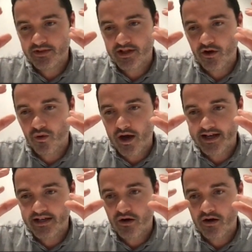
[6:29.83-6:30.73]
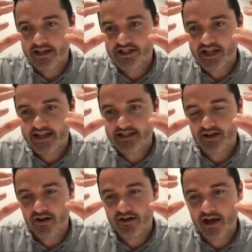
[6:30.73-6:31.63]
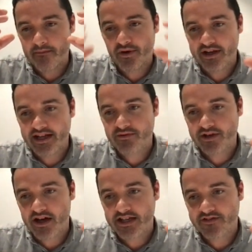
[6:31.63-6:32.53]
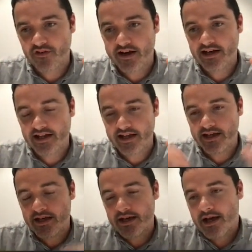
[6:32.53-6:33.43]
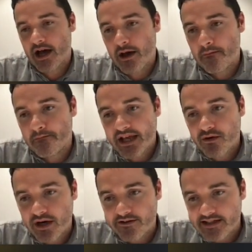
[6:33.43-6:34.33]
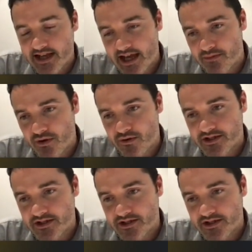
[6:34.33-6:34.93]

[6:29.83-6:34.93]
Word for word: you know, quite gnarly JSON and put it into a nice, friendly um, BigQuery table.